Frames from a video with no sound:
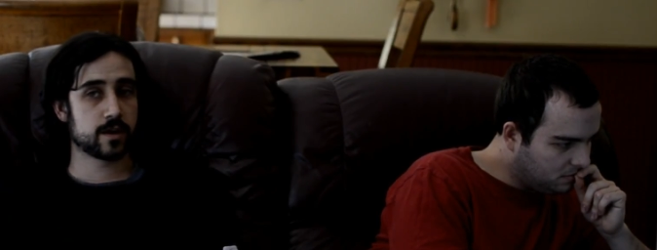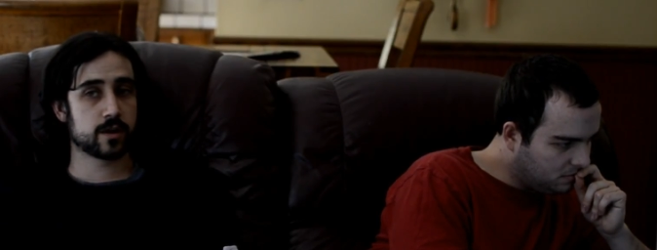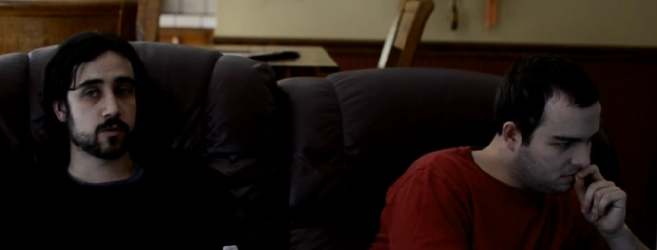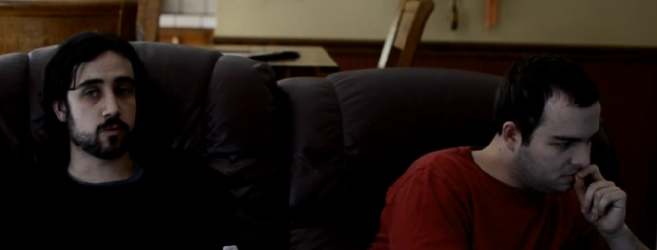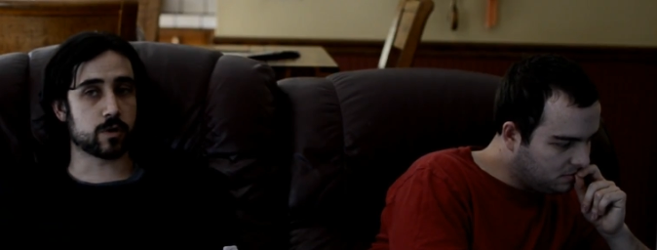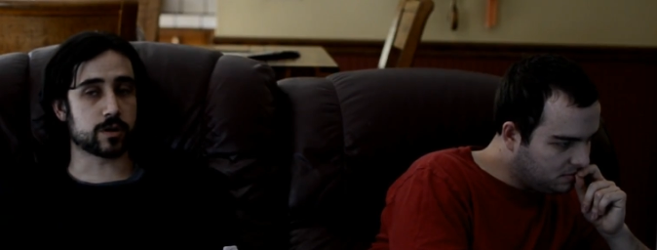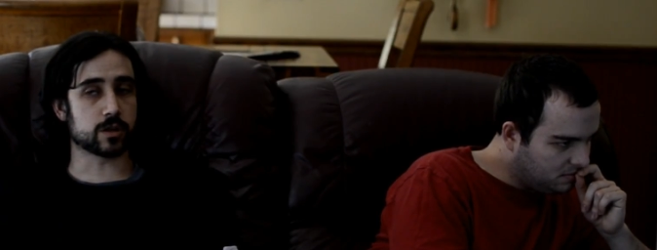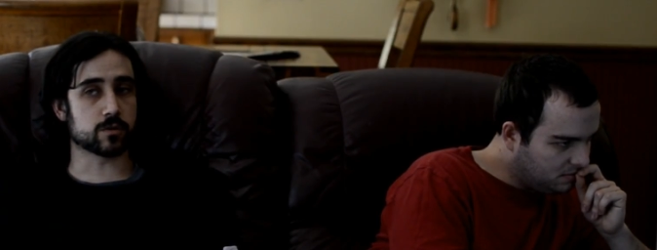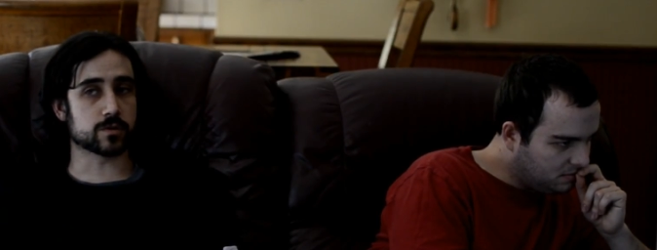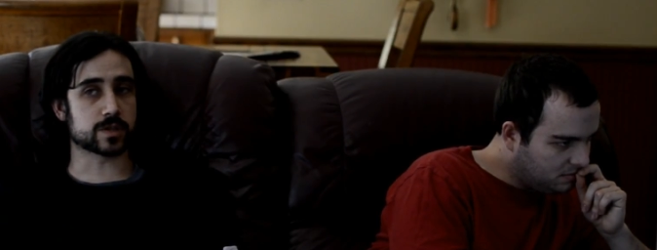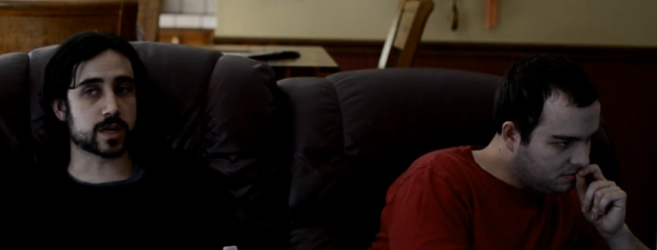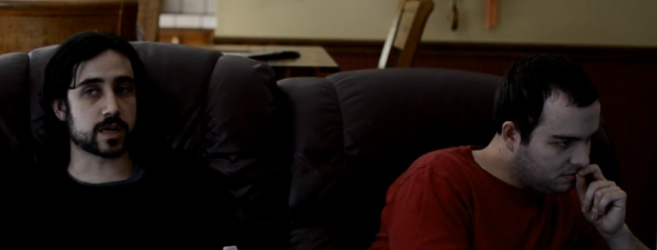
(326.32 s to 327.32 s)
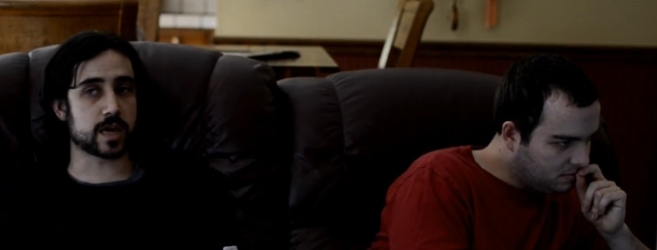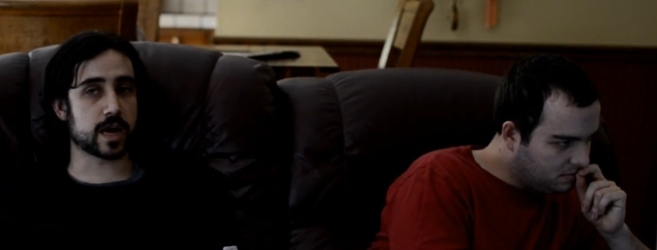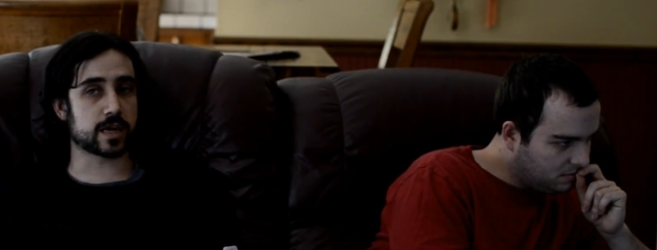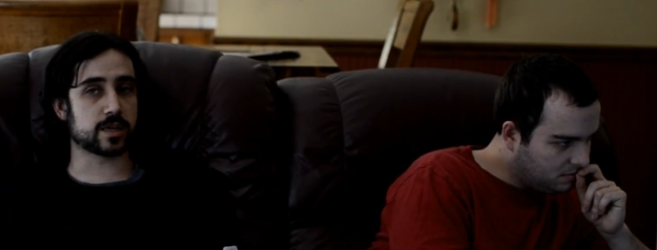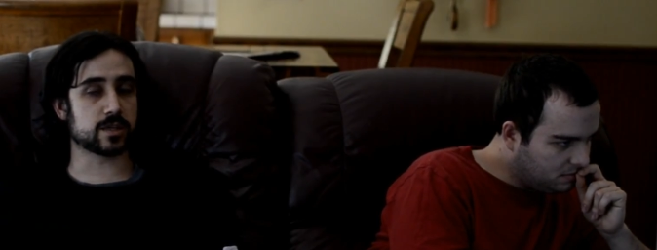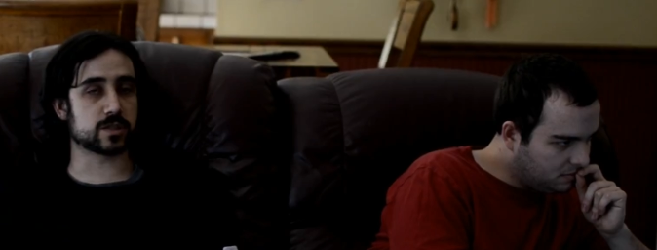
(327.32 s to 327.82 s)
Speaker 1: where he learns that yeah
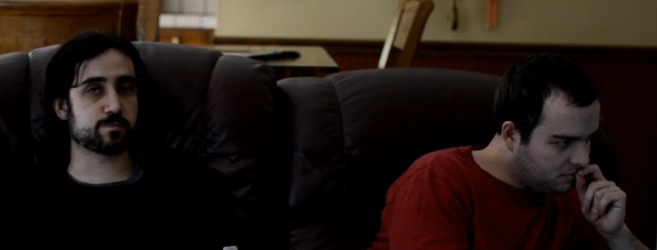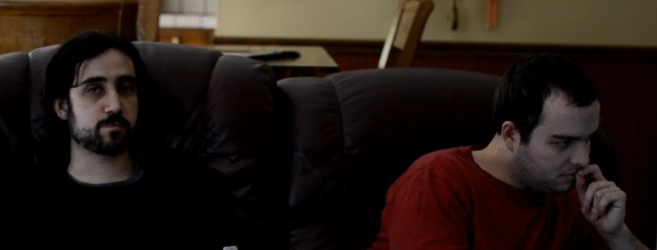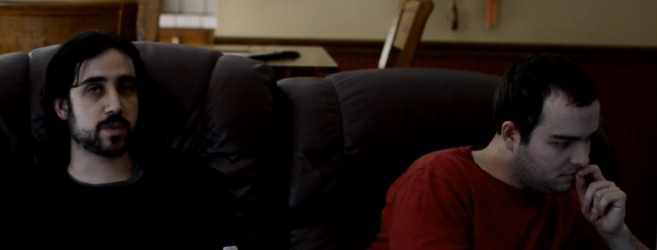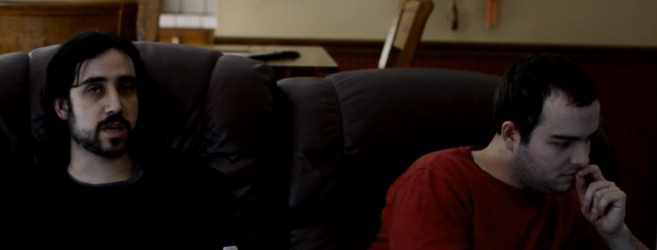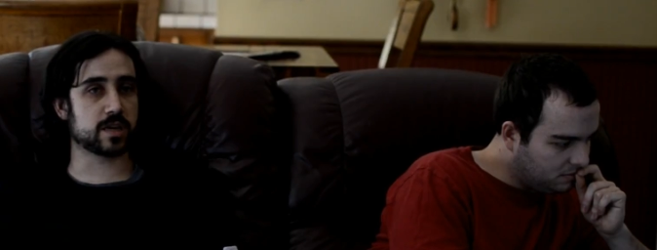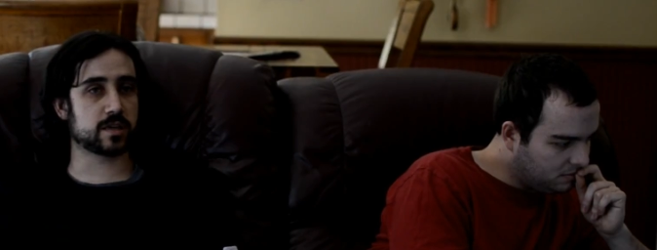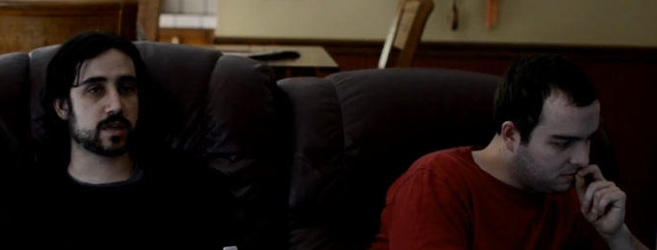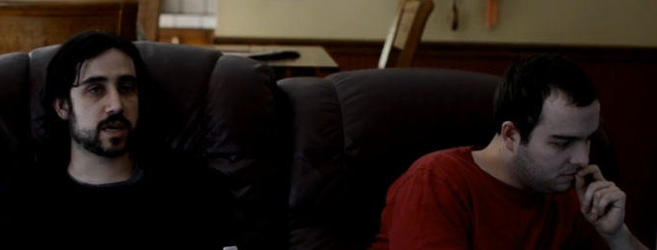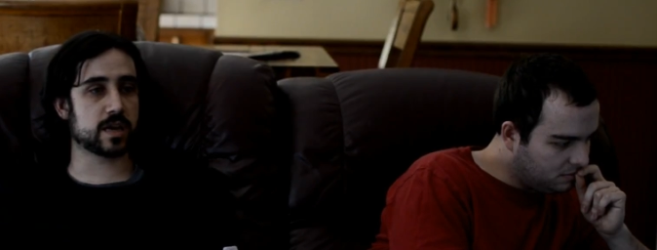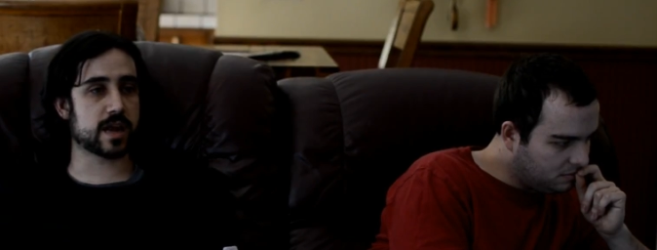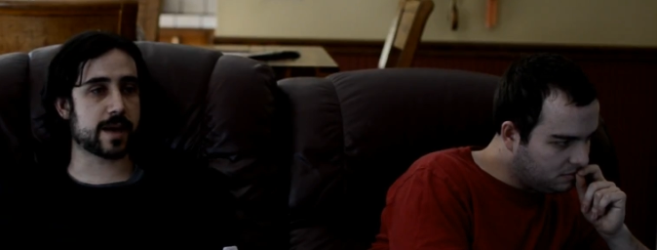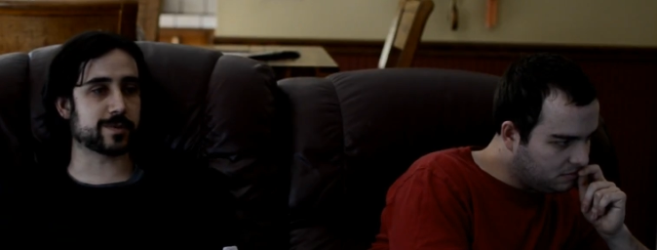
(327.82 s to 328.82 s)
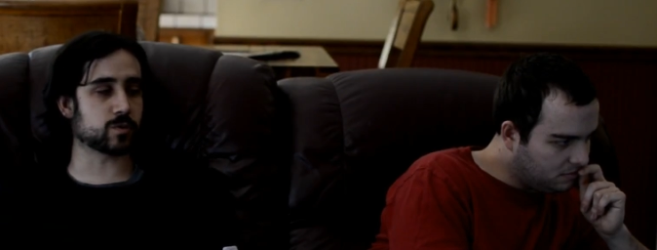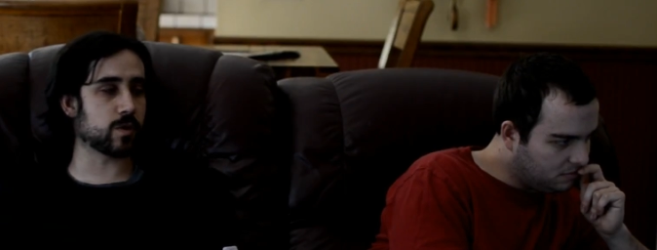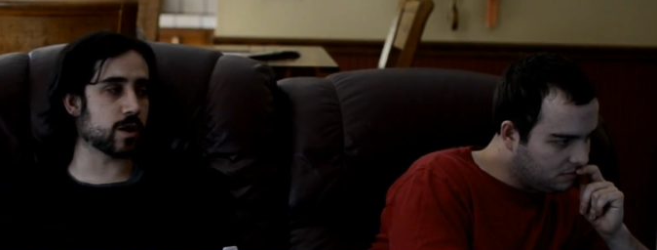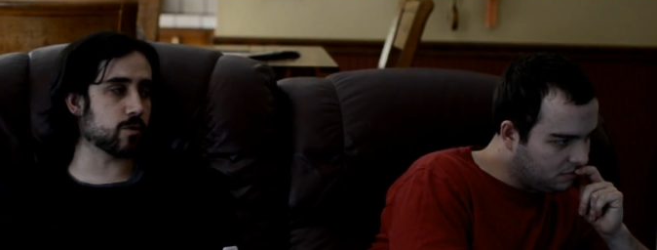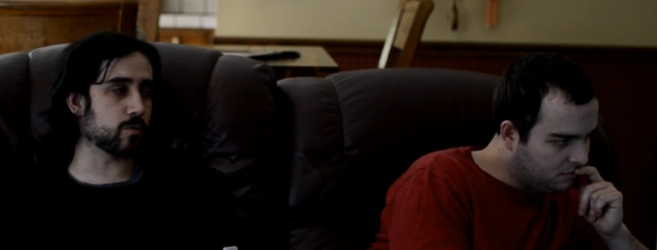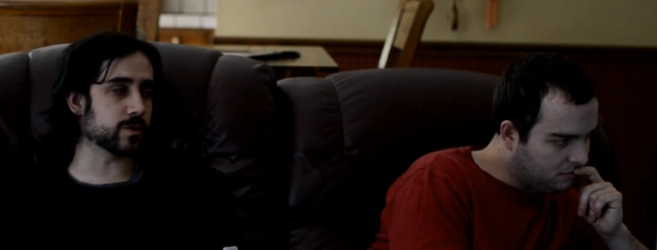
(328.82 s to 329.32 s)
he's been kidnapped as
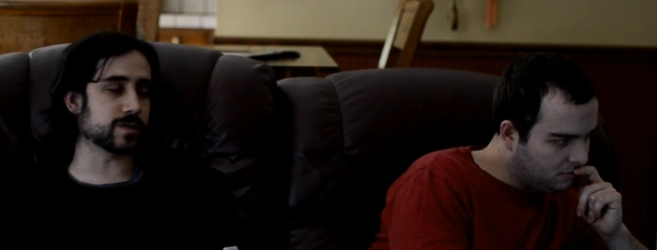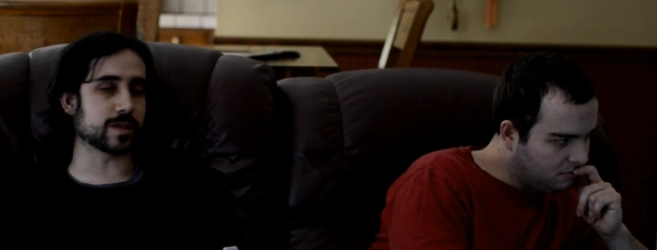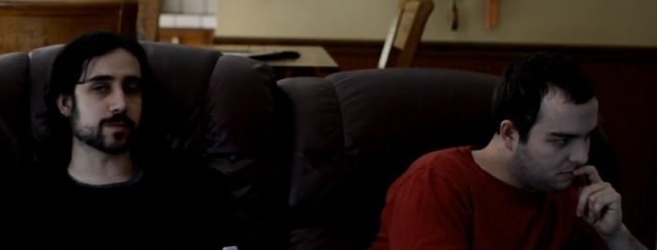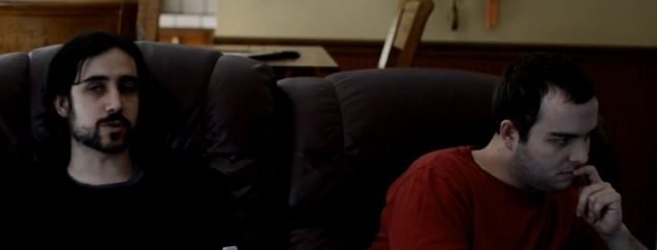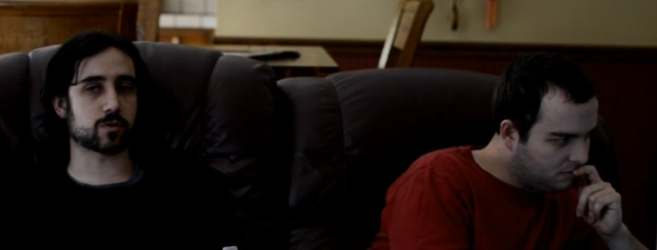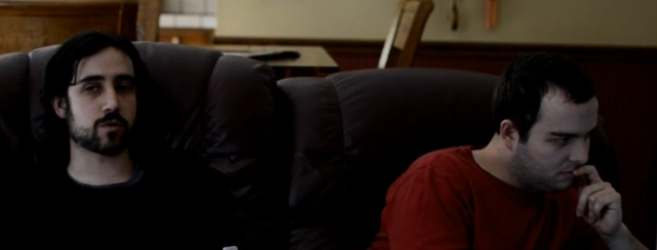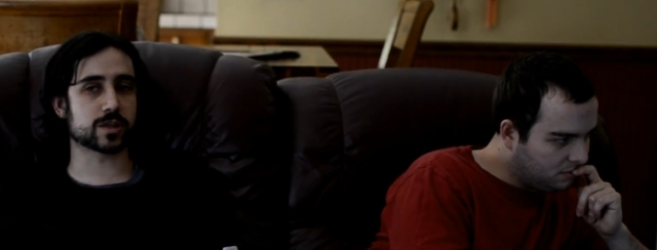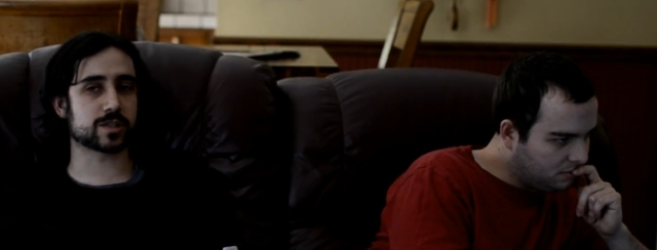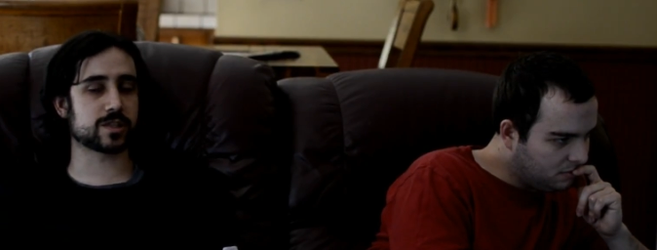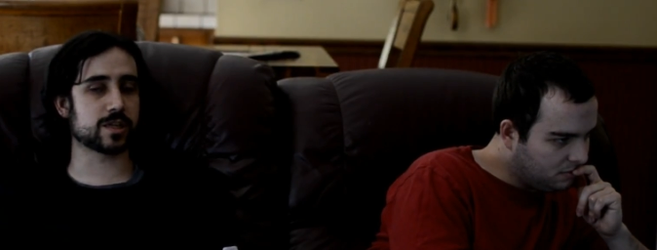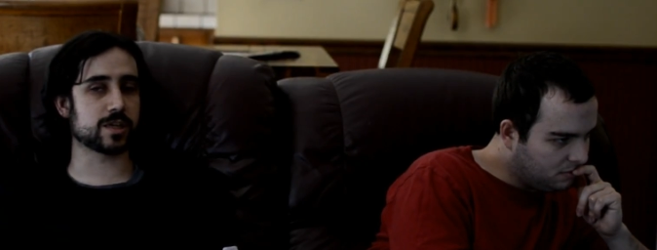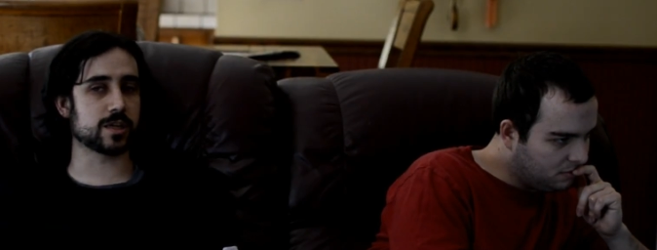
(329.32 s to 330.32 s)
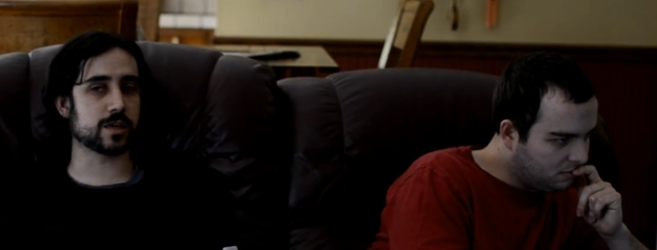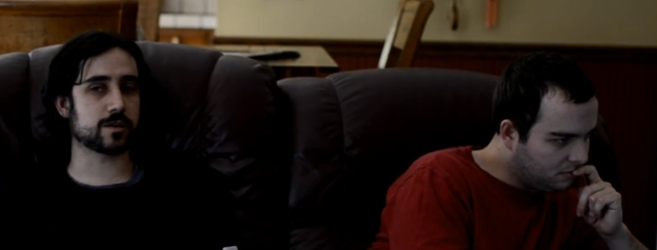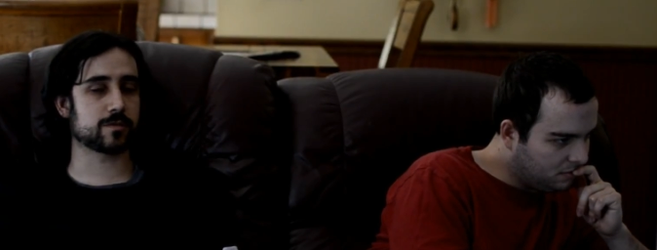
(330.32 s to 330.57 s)
well. Once he comes across the